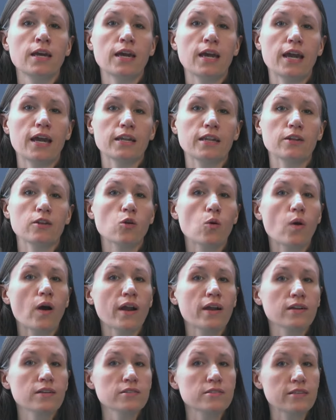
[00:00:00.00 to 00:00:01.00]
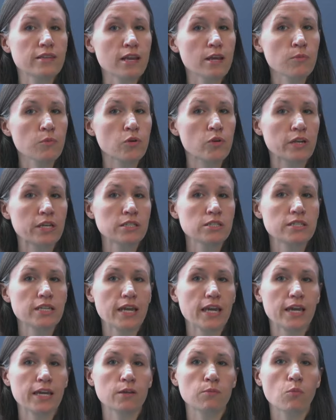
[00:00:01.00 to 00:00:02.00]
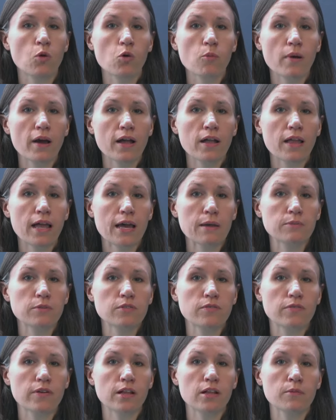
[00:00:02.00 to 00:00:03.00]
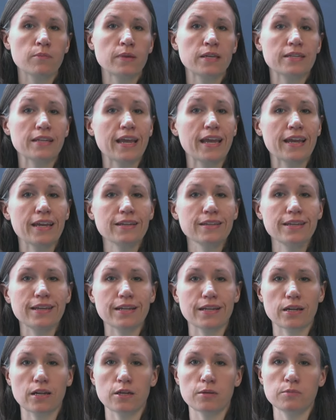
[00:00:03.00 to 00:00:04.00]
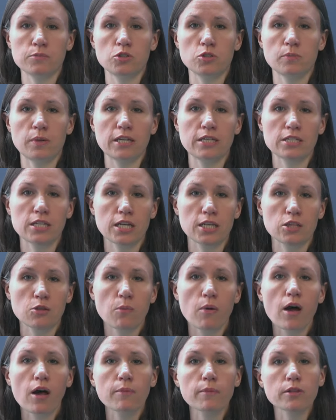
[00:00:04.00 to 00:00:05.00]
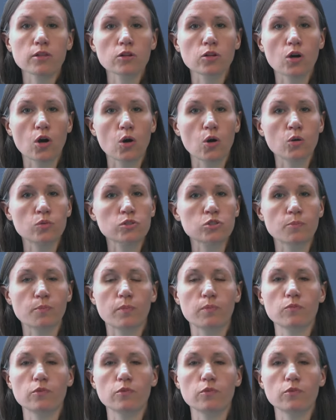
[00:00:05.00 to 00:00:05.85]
and it acquired Xamarin to aid mobile app development and GitHub to maintain the popular code